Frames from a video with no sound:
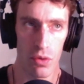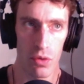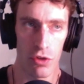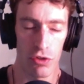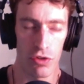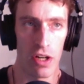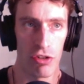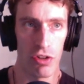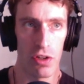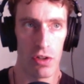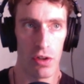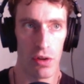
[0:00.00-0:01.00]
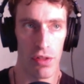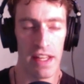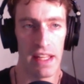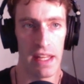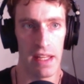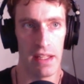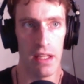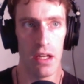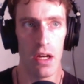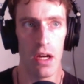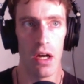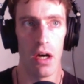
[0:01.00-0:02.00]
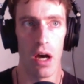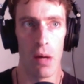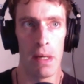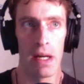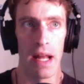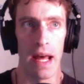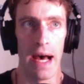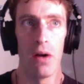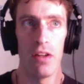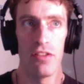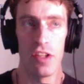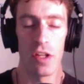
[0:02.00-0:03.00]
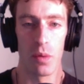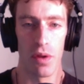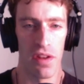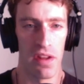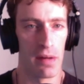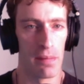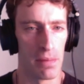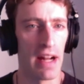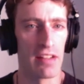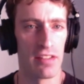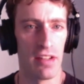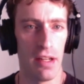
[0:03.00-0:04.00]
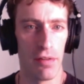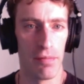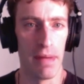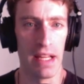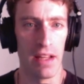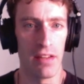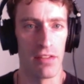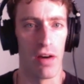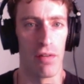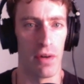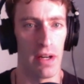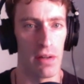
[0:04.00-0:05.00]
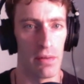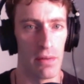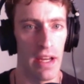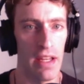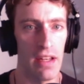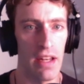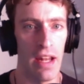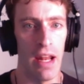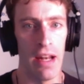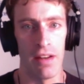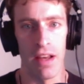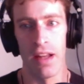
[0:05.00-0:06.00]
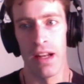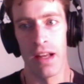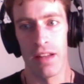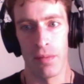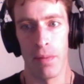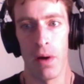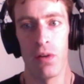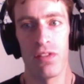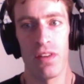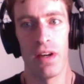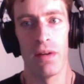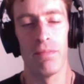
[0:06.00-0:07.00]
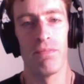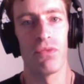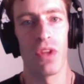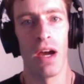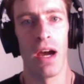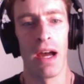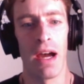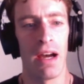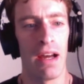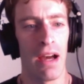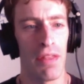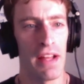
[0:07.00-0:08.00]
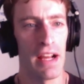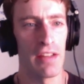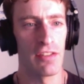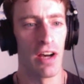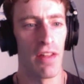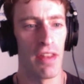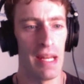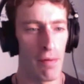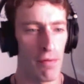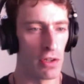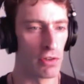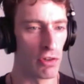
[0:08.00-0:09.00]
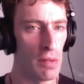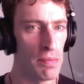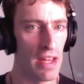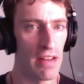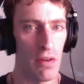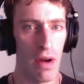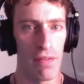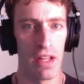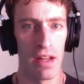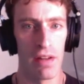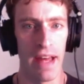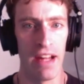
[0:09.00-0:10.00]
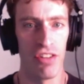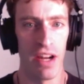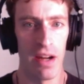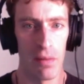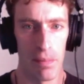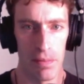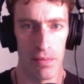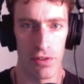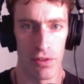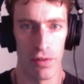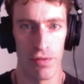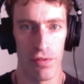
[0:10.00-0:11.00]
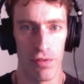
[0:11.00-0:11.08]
structured thinking about how to deal with the complexity of making software, right? And I suppose I think I saw the name of your group, that you have a lot of agile sort of